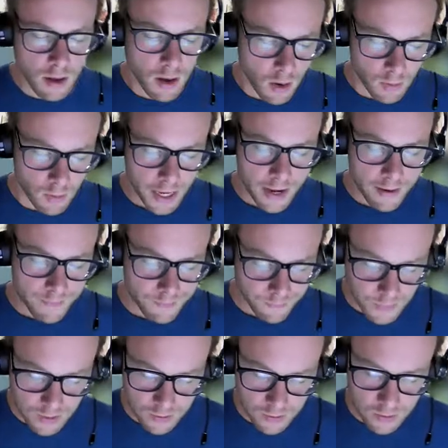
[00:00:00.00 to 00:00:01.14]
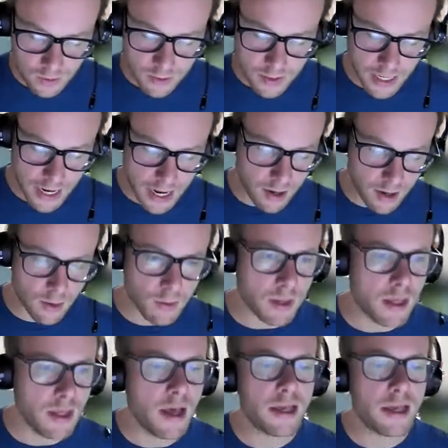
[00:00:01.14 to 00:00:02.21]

Okay, so now,